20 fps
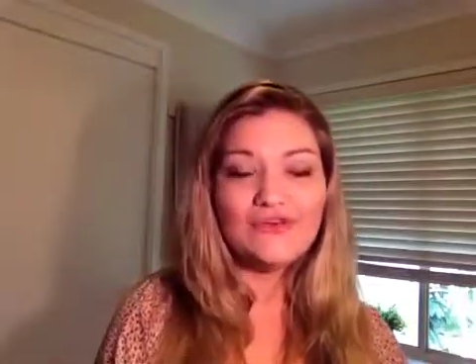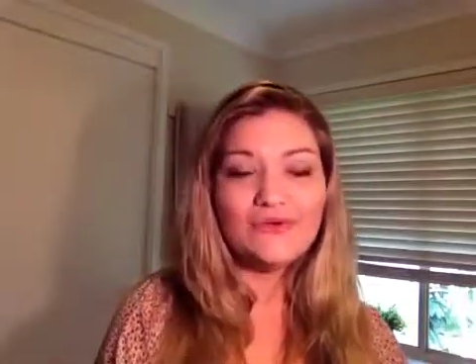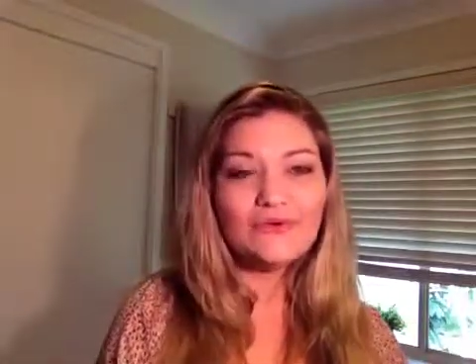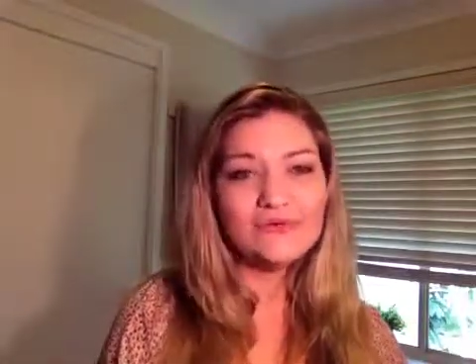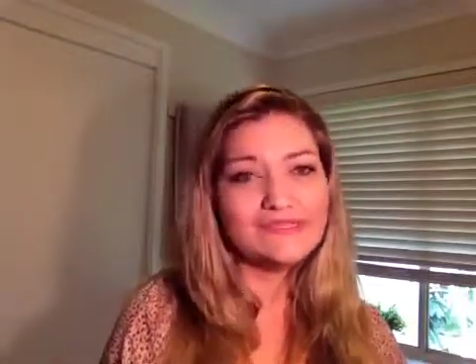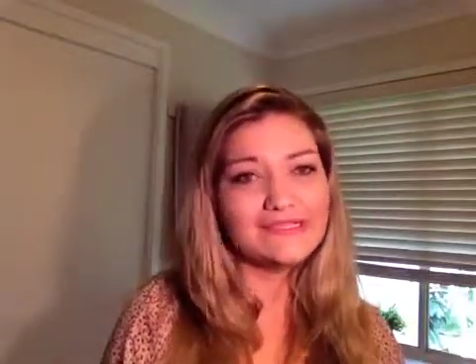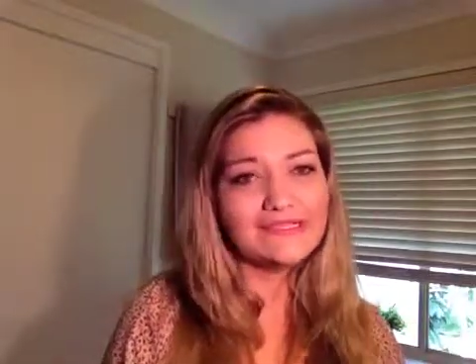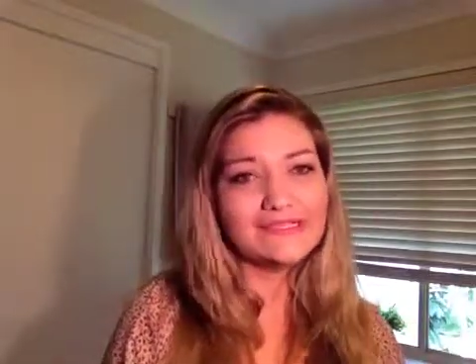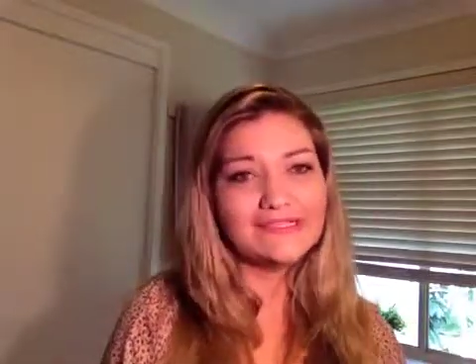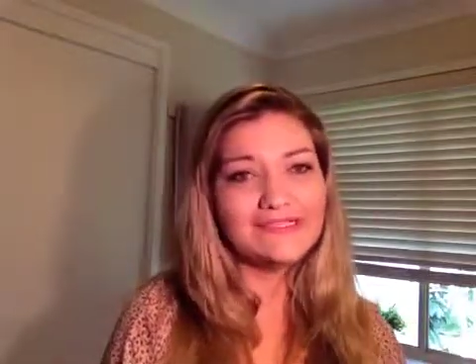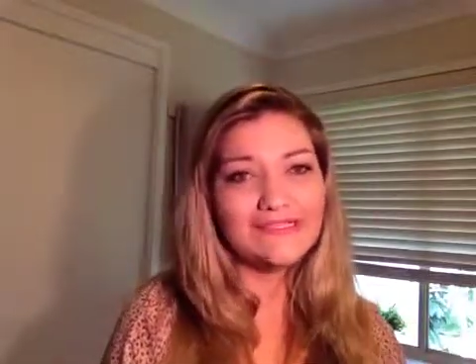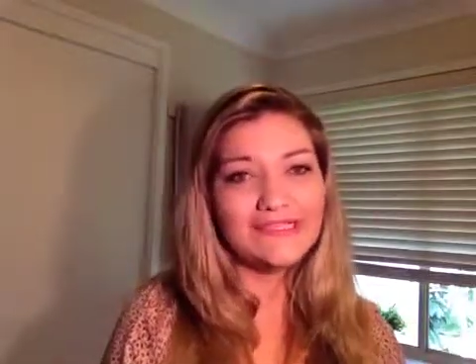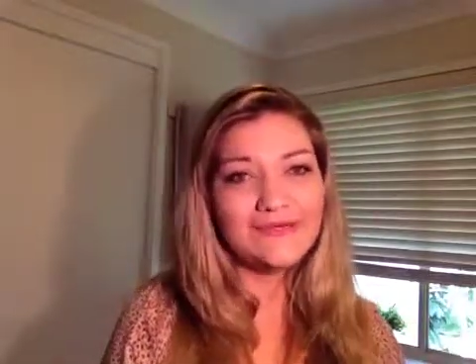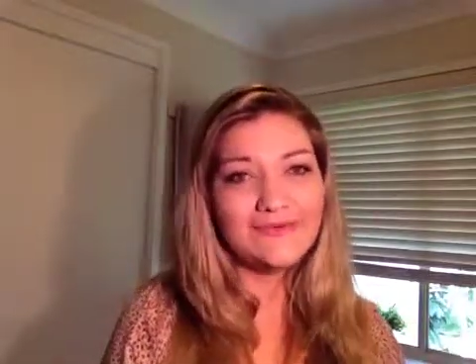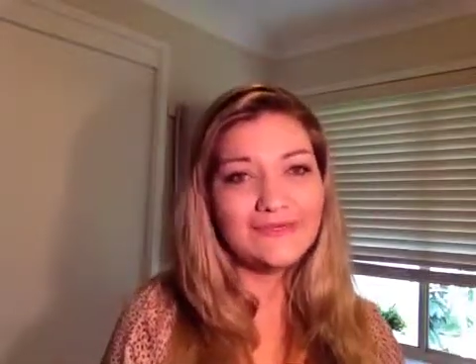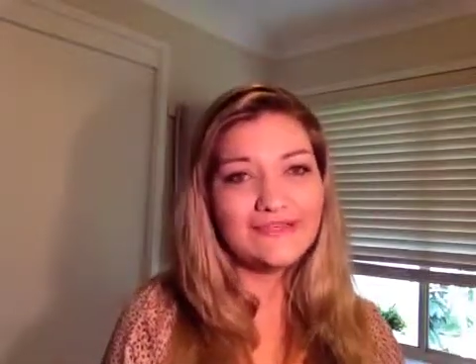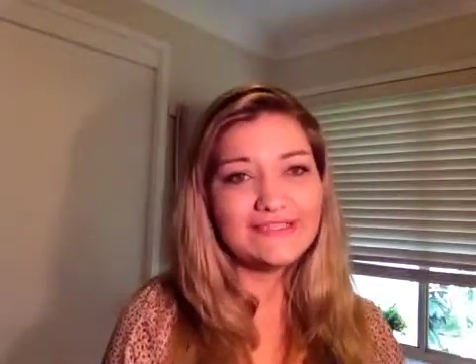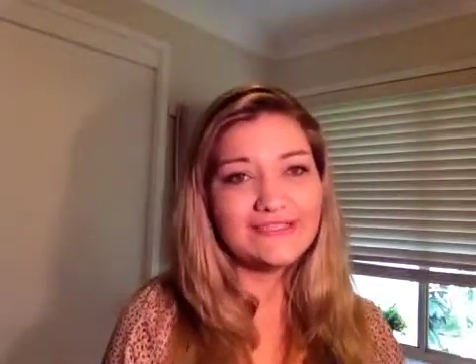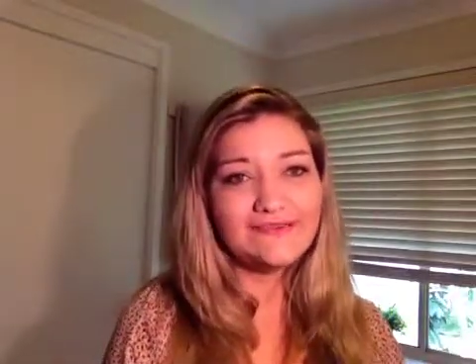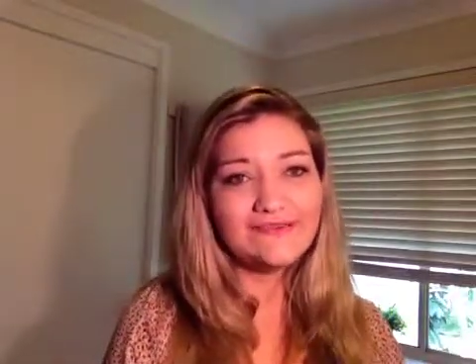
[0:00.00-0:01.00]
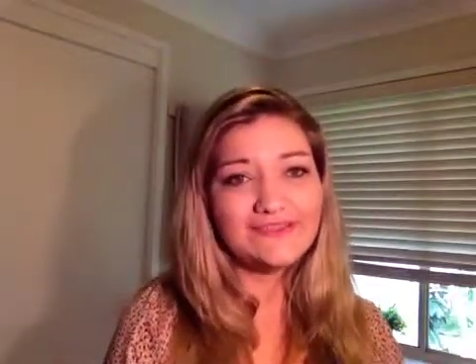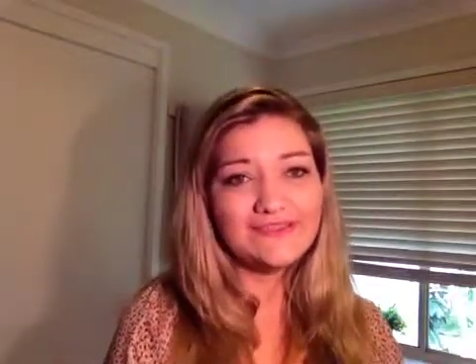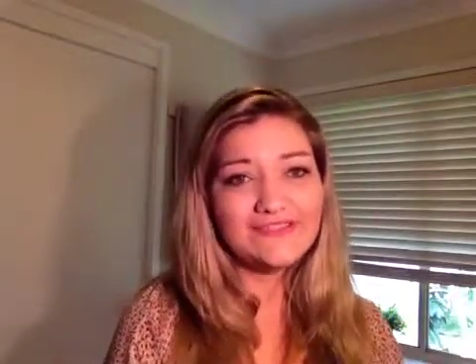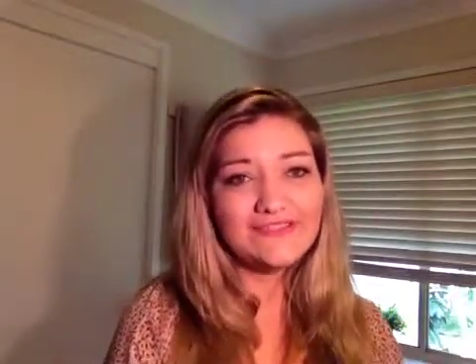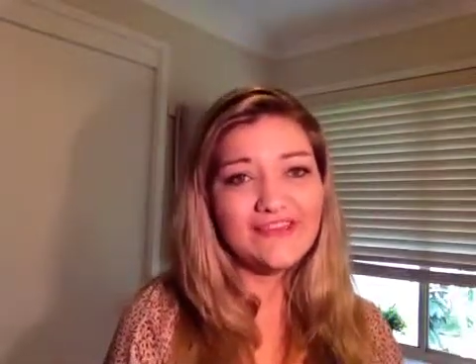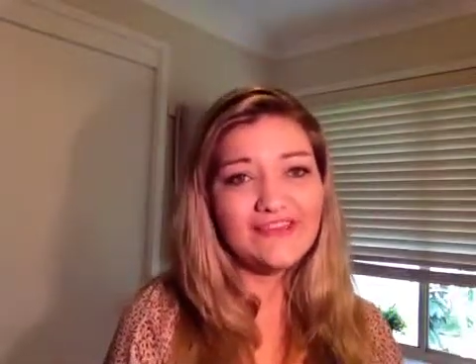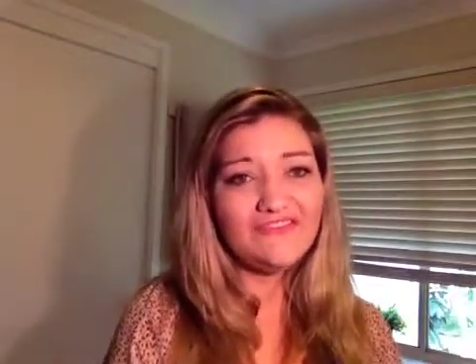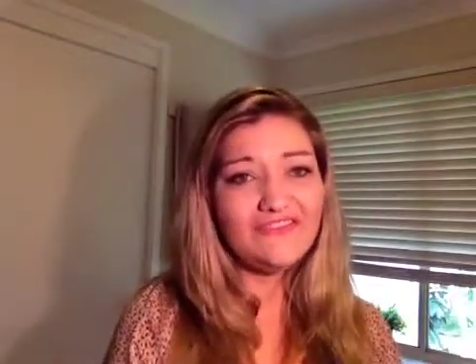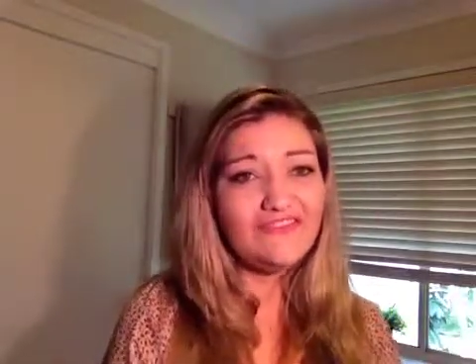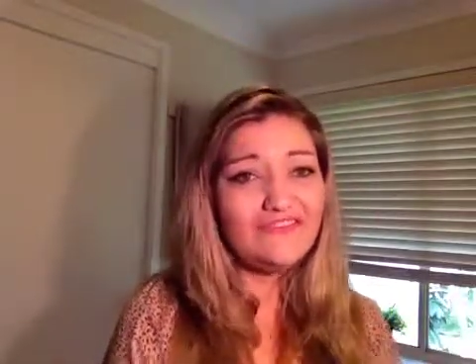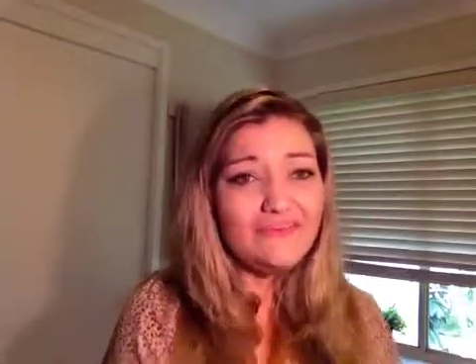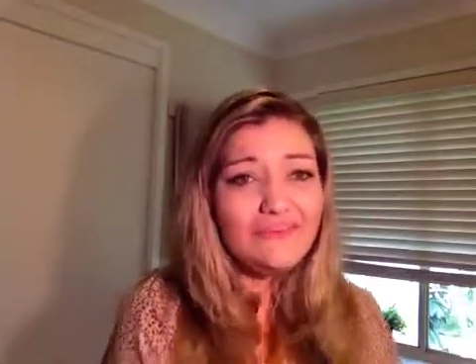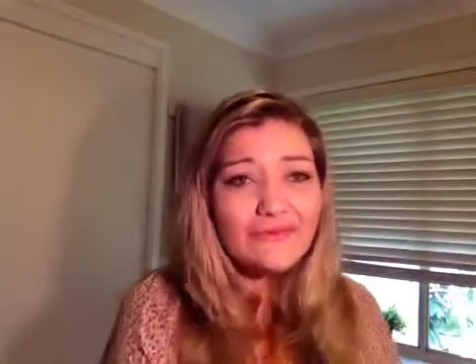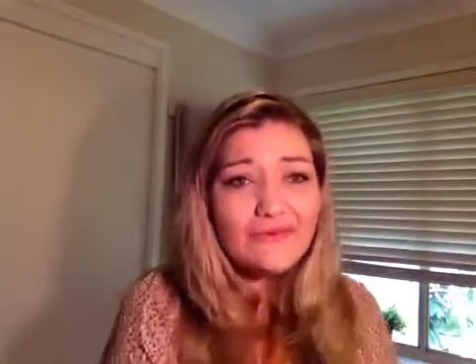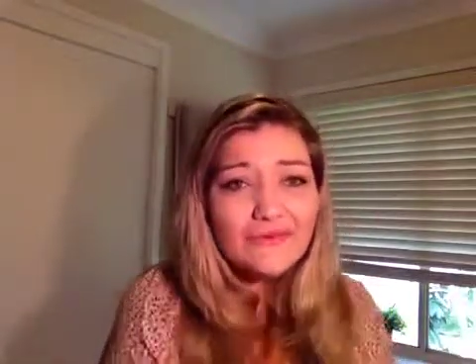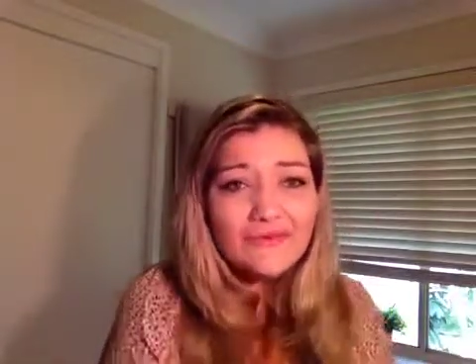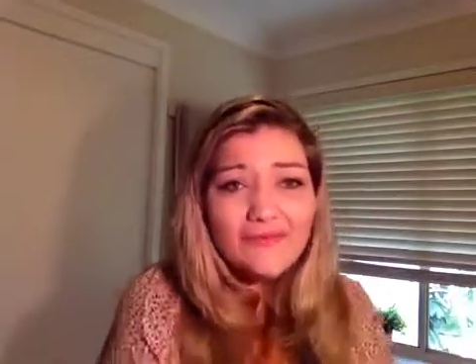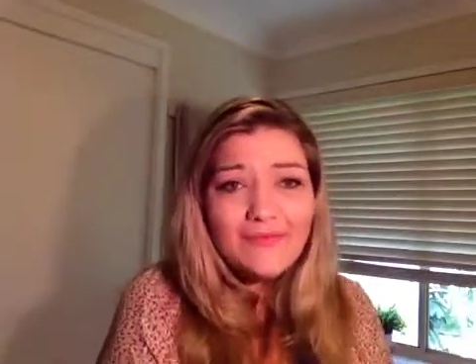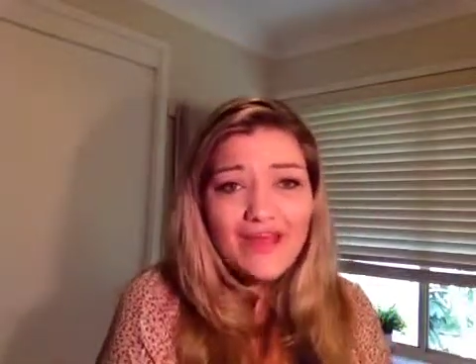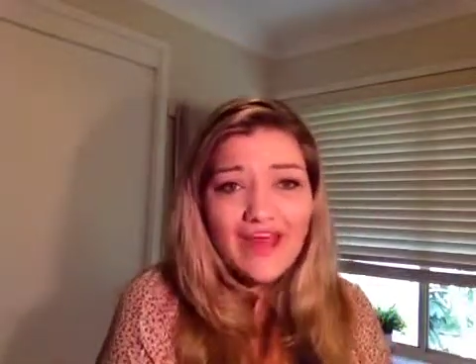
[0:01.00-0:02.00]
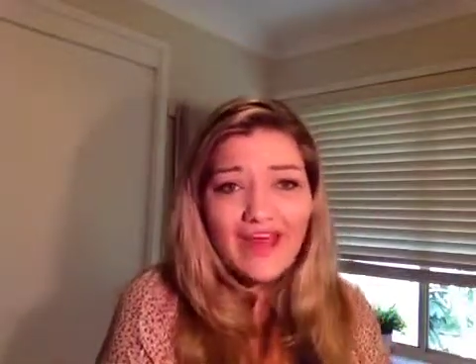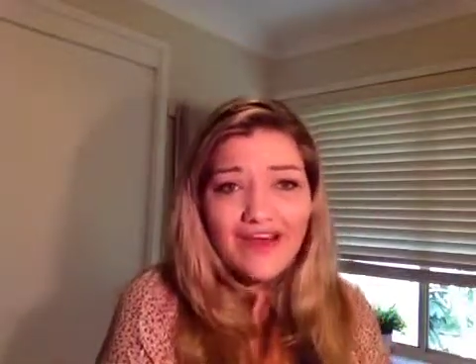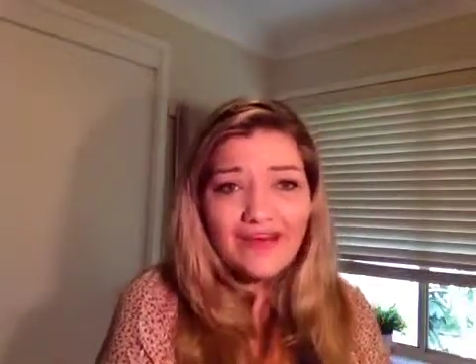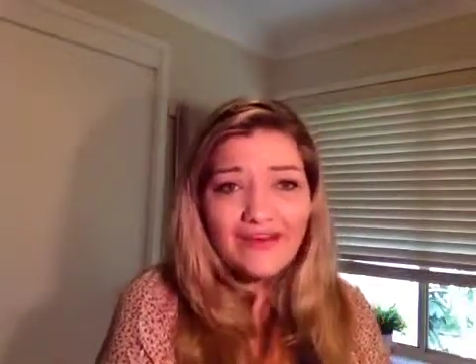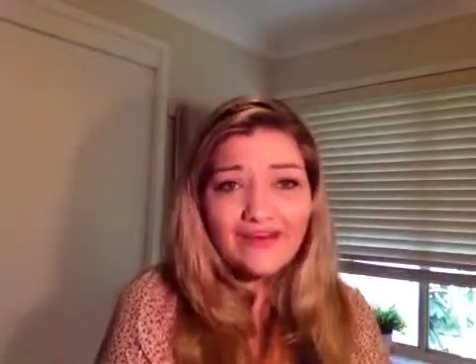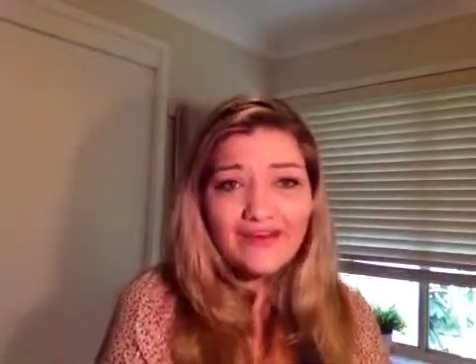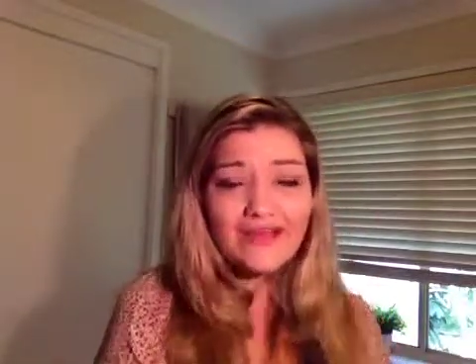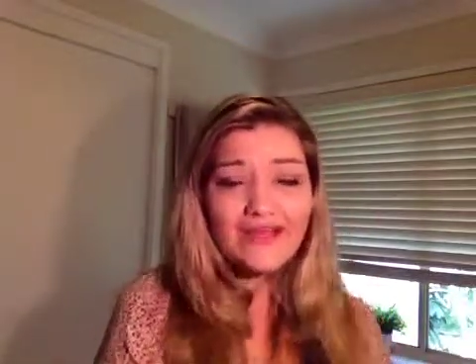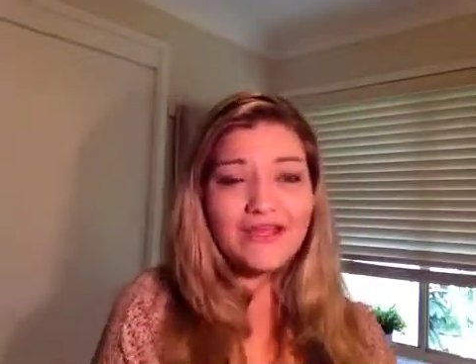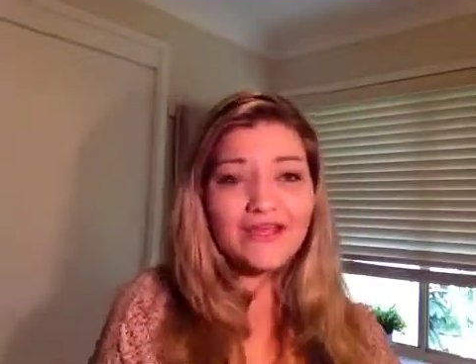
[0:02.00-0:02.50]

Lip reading: no one's going to see you except yourself? You feel good about it.